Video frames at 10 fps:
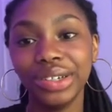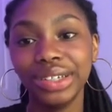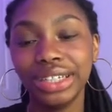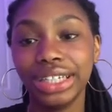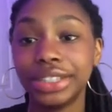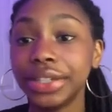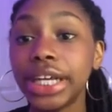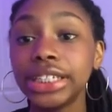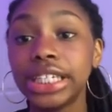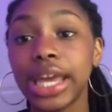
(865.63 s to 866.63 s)
It's so nice
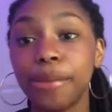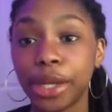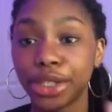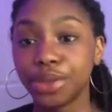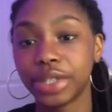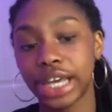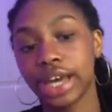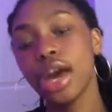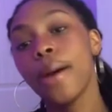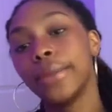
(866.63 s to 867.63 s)
to take pictures with that.
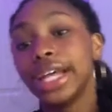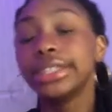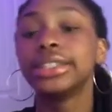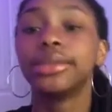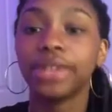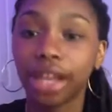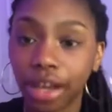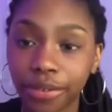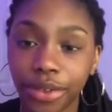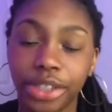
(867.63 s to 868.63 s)
But that's something I got for
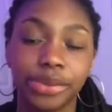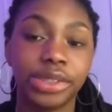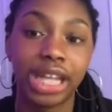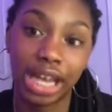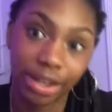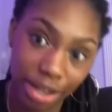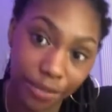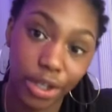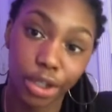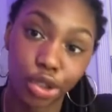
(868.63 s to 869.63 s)
Christmas that I
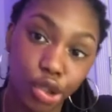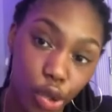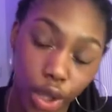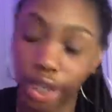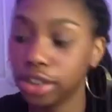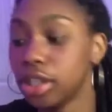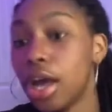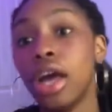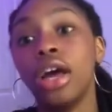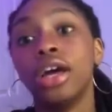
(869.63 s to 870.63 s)
forgot to show you guys.
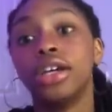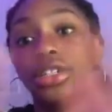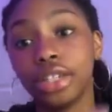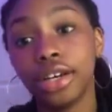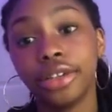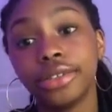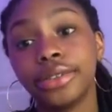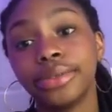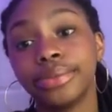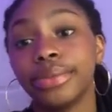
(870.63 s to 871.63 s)
So
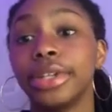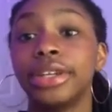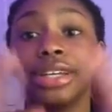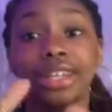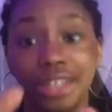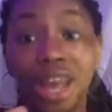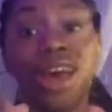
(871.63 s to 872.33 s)
yeah.